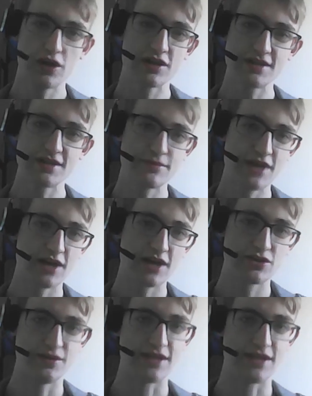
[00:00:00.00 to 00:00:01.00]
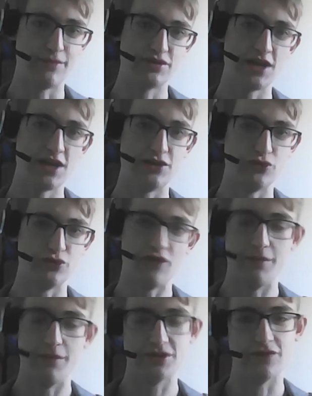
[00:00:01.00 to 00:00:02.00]
at the subject to examine changes or
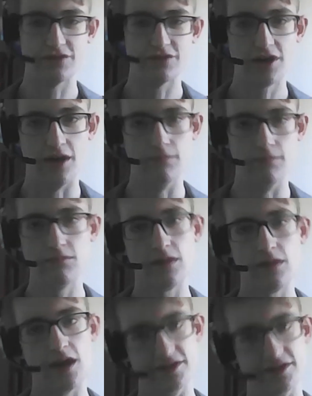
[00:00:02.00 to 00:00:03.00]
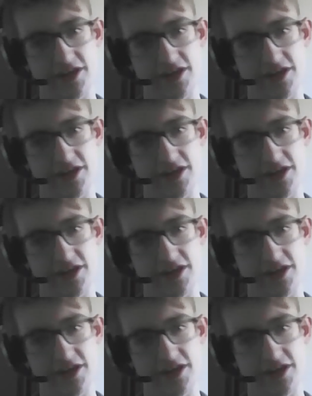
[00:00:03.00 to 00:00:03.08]
developments over time, as I